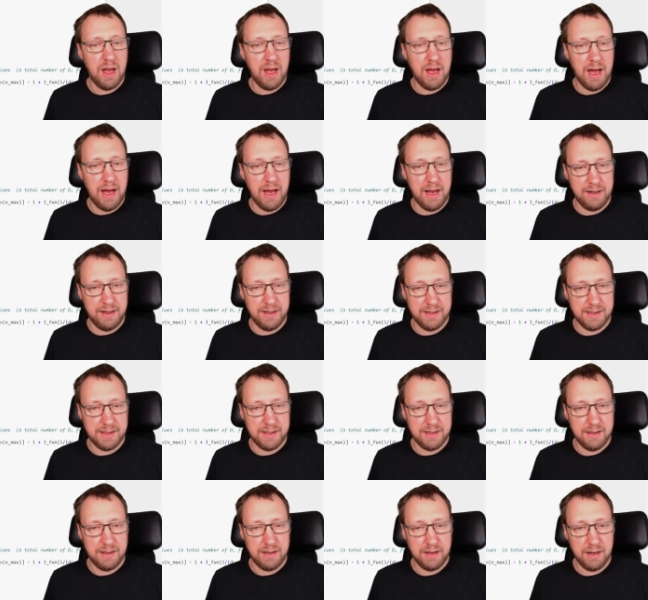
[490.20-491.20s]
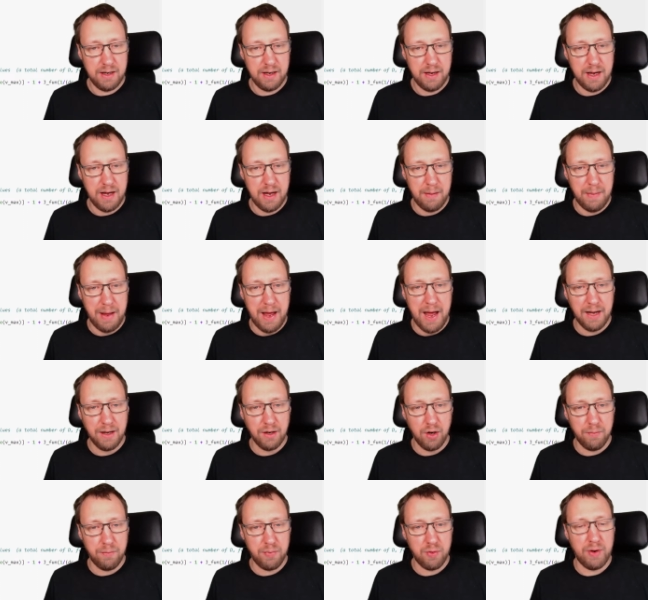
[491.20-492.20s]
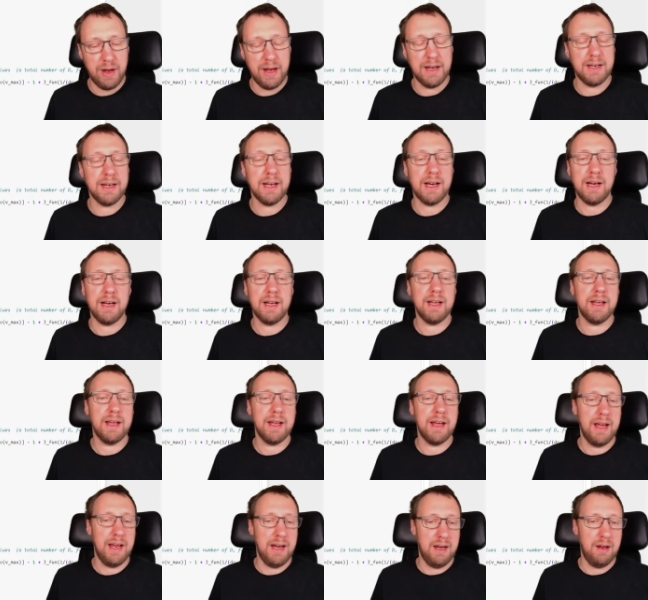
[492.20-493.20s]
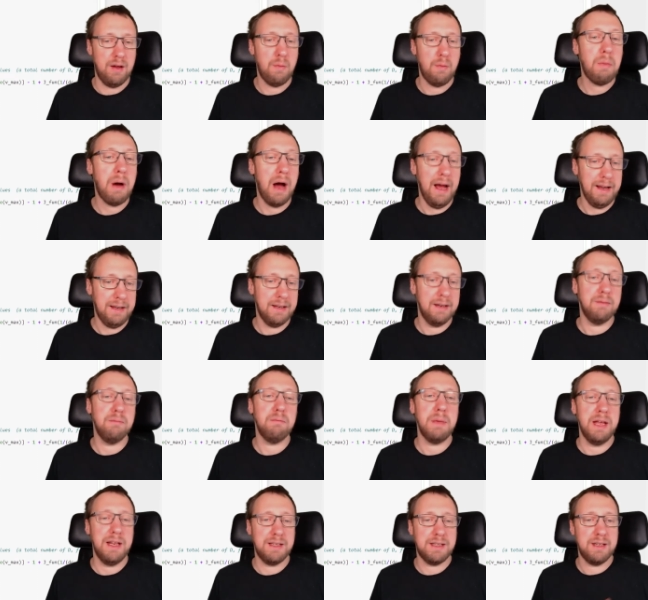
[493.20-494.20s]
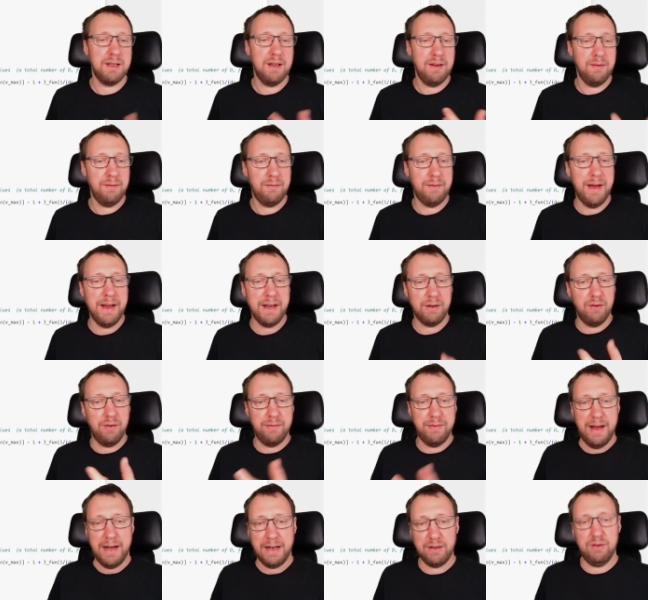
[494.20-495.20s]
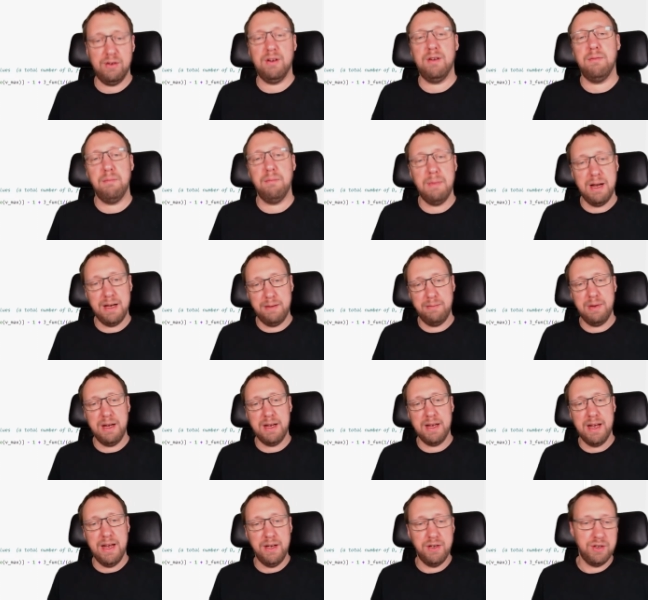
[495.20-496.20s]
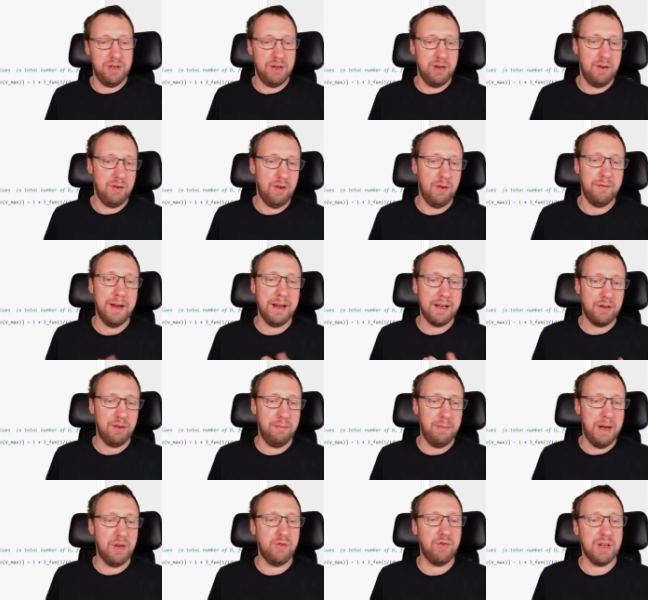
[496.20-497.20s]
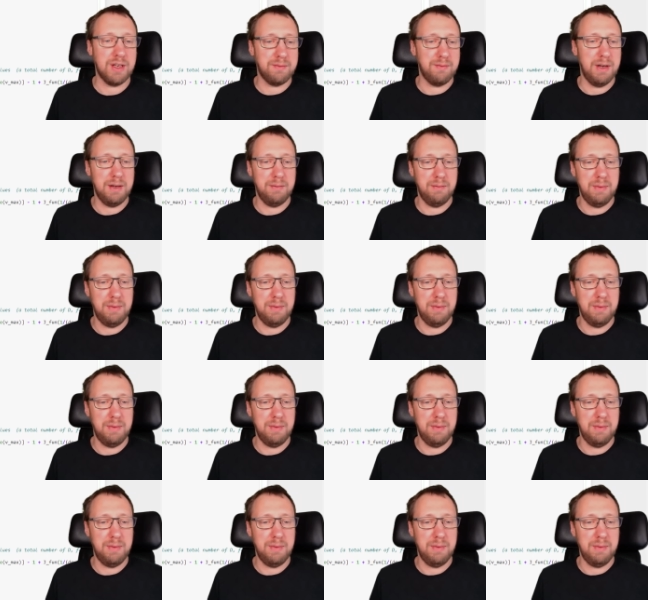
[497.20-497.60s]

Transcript: And this add operator in Python means vector-vector multiplication, vector matrix multiplication.